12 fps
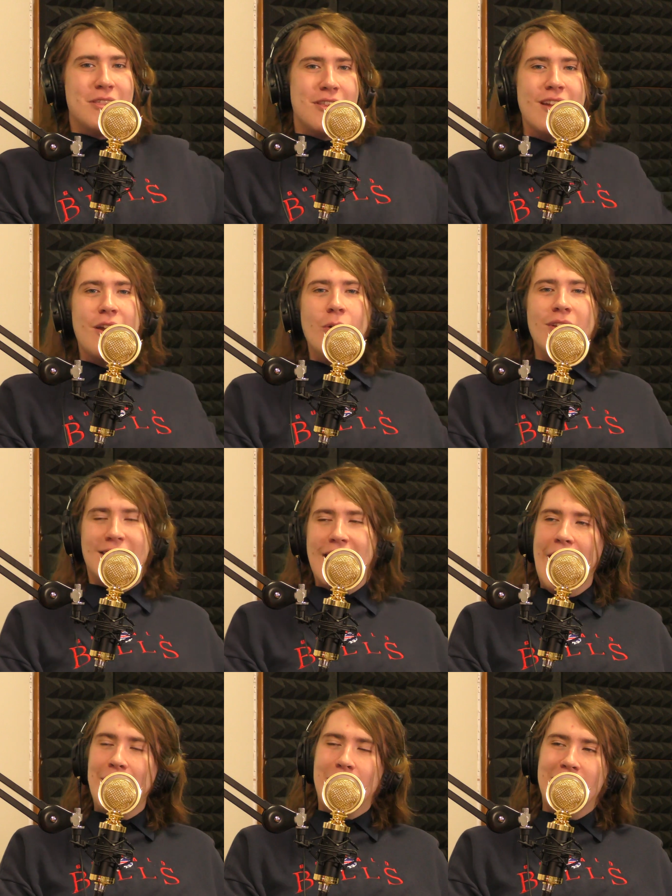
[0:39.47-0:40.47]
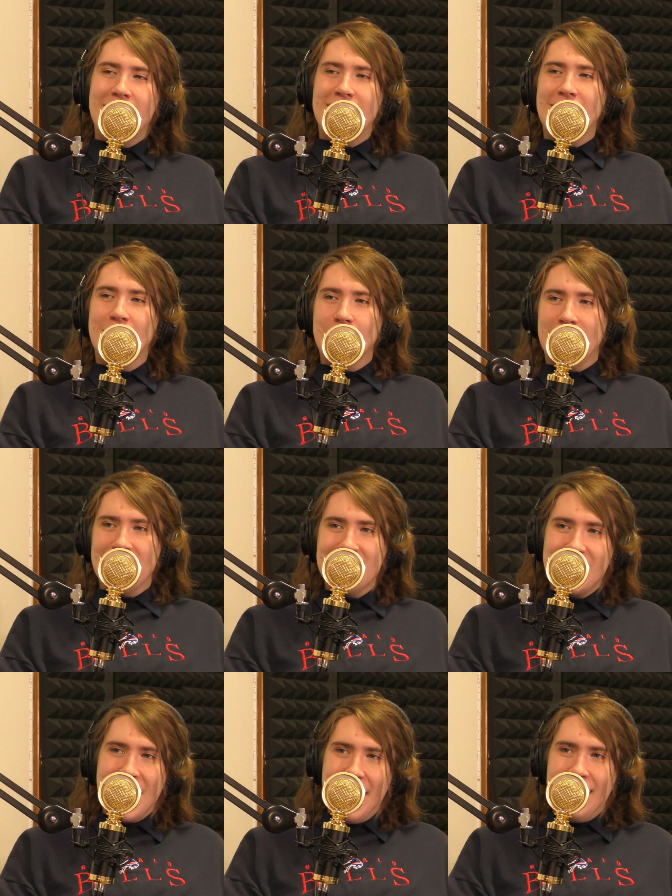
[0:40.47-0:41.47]
to know like Tom Brady did it with his
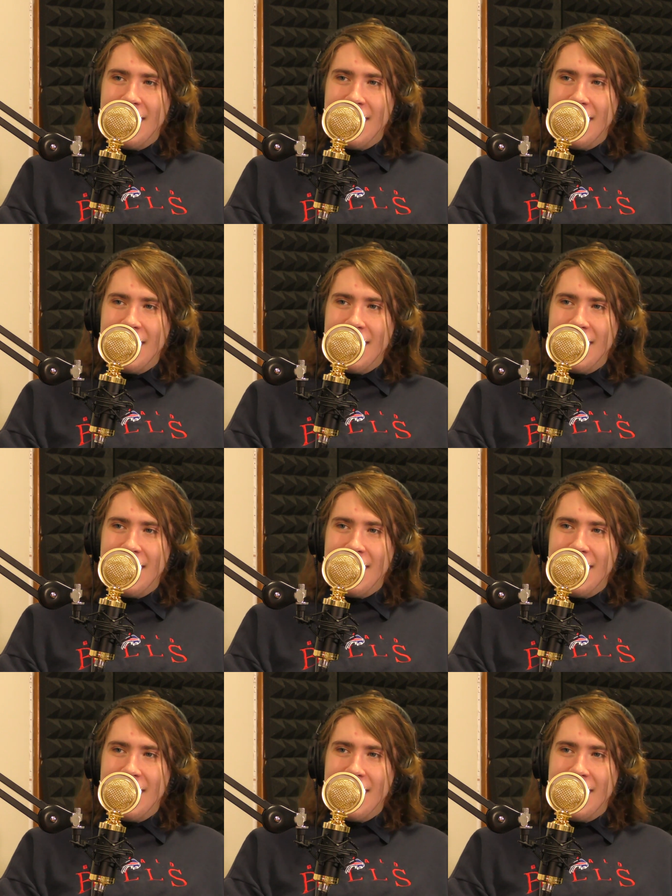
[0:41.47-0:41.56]
dad.